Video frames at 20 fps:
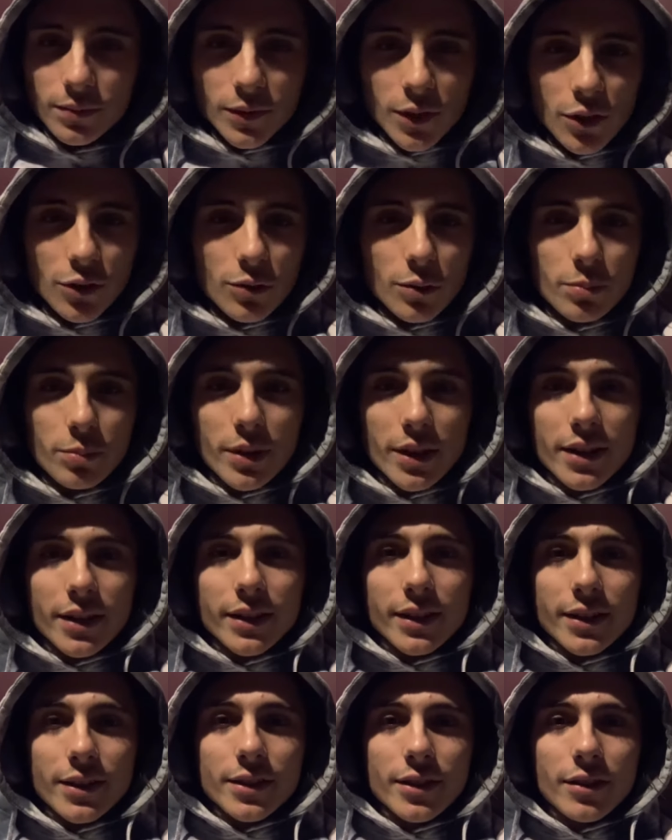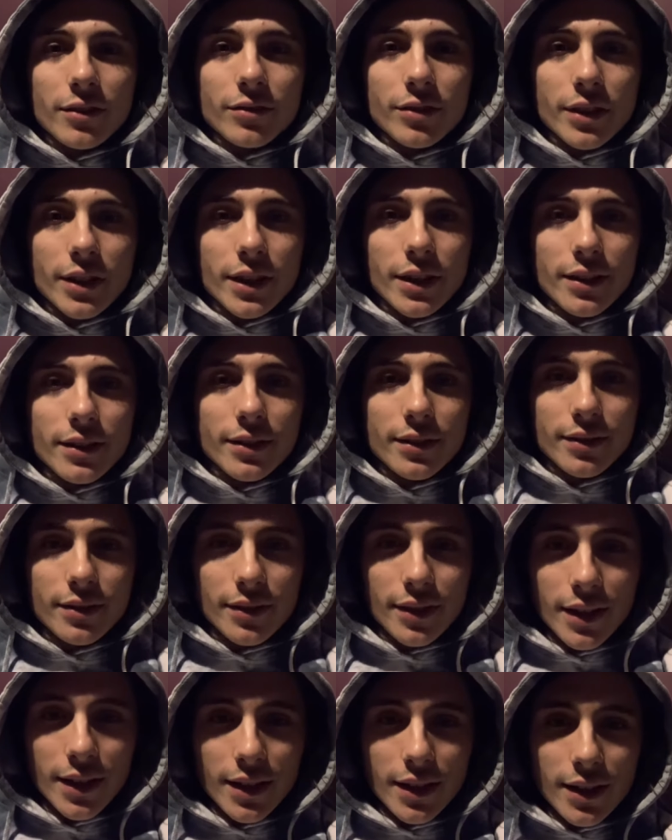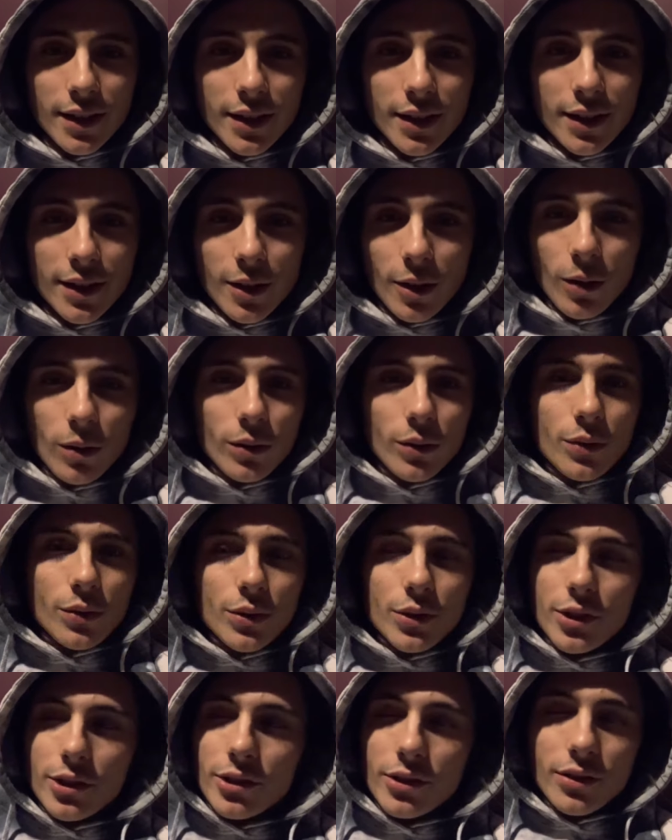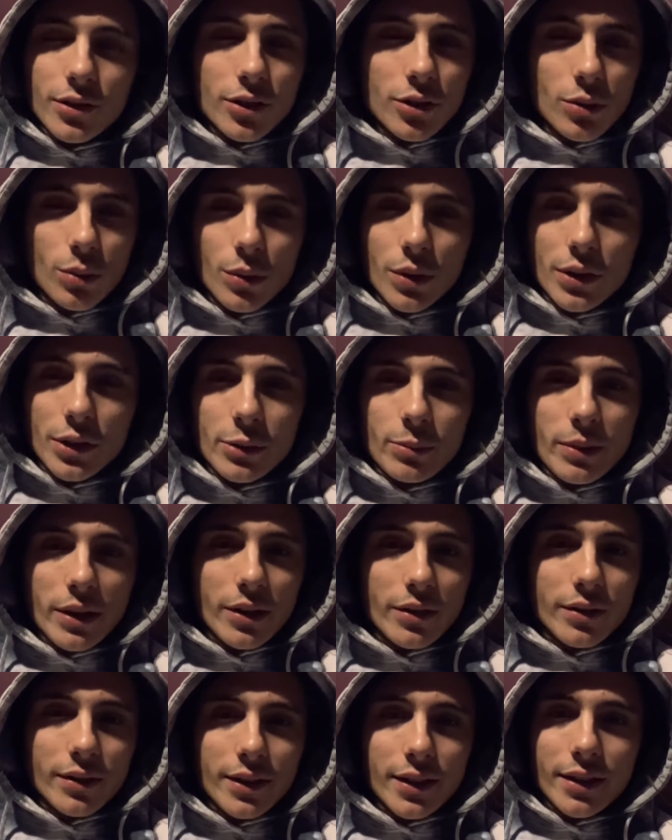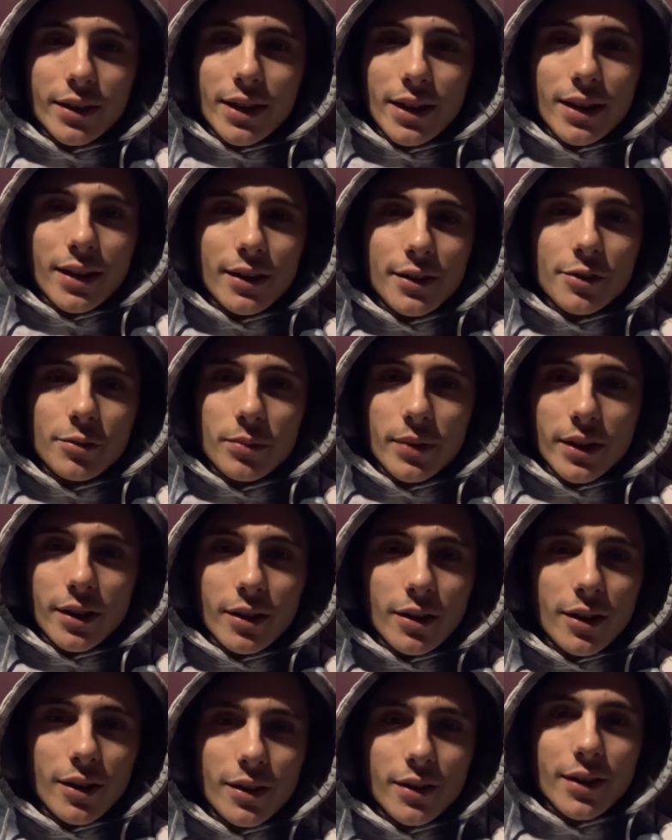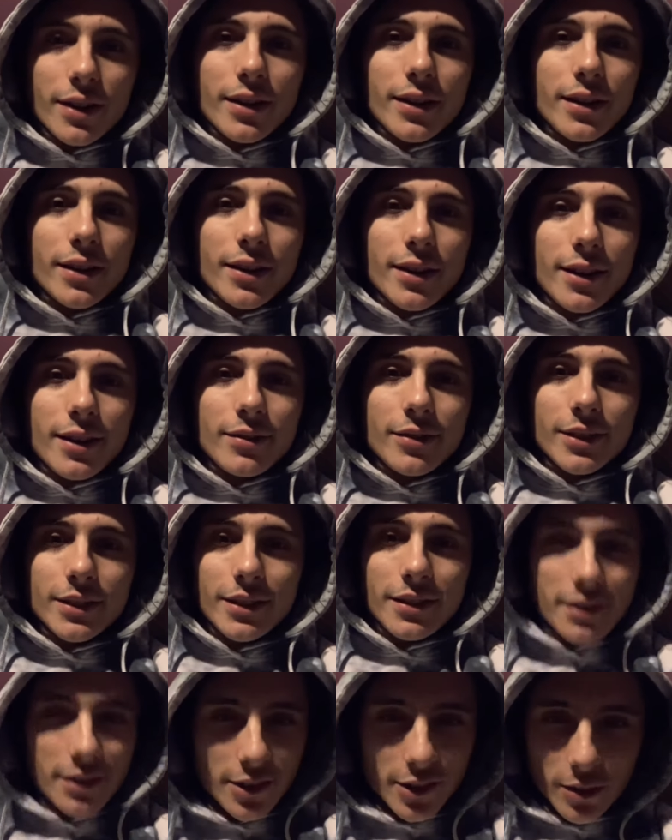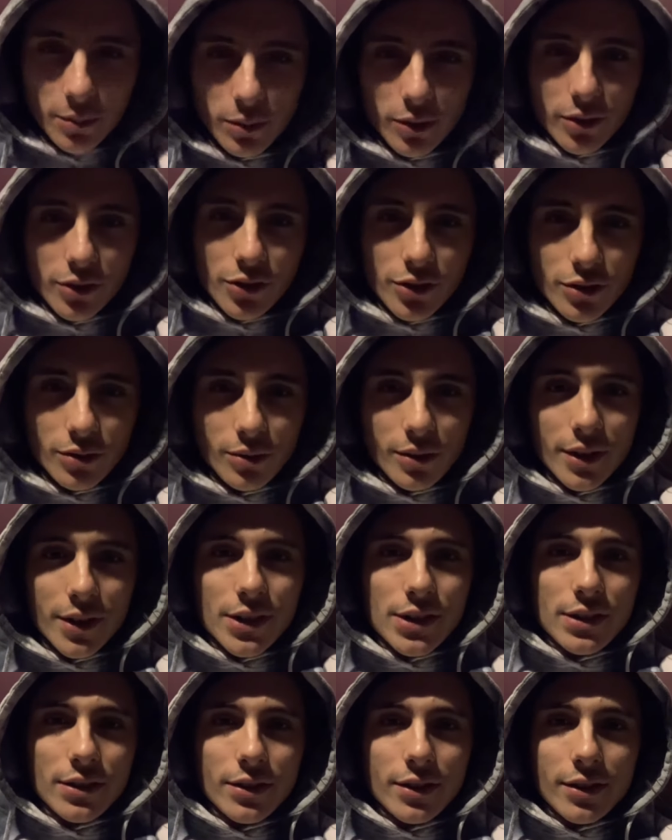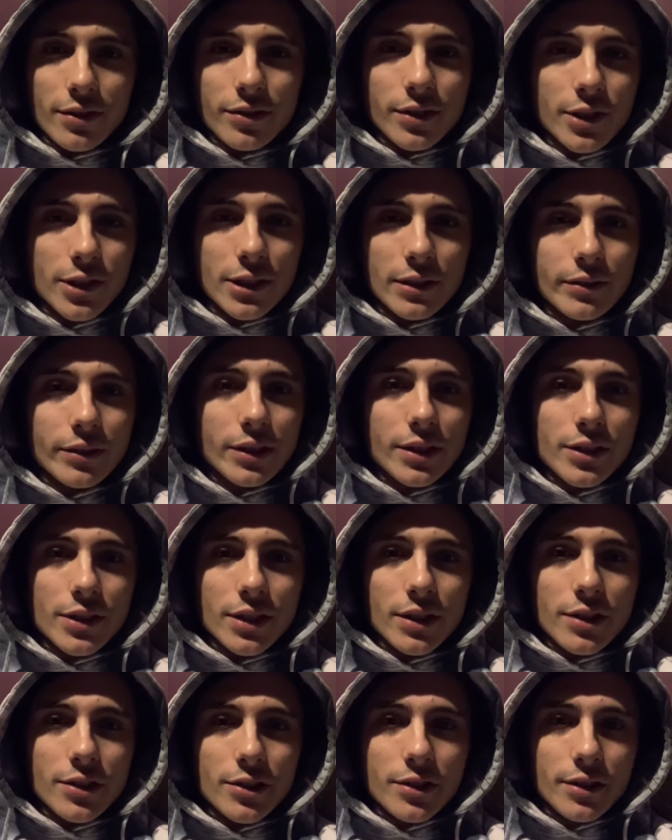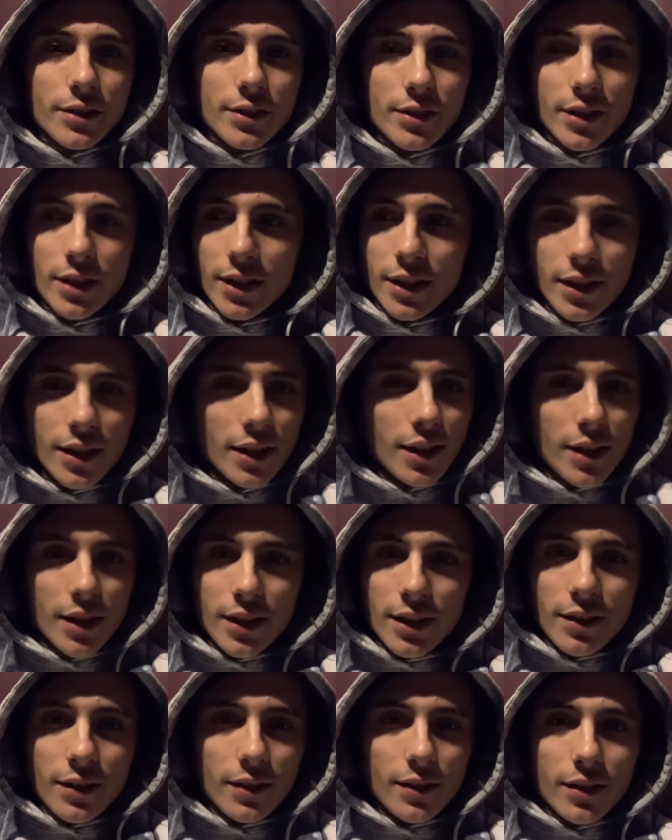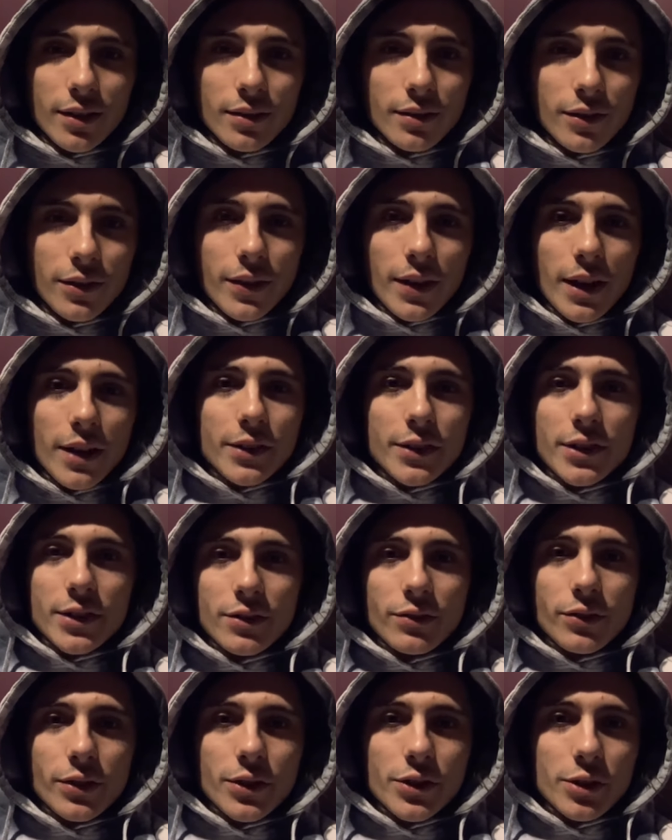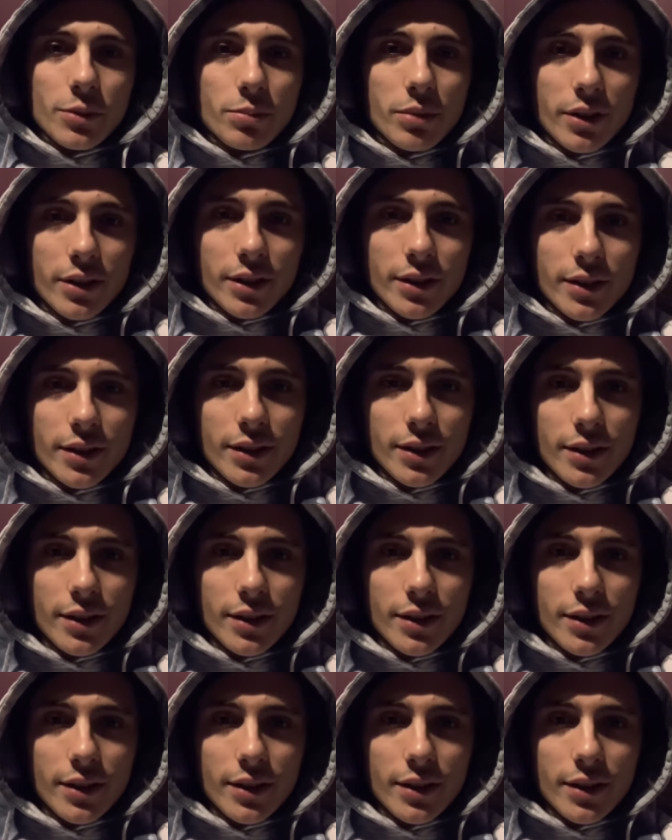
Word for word: It's repeating itself again. All those stories about the gods reincarnating and having the similar stories in different civilizations you uh, know, thousands of years apart.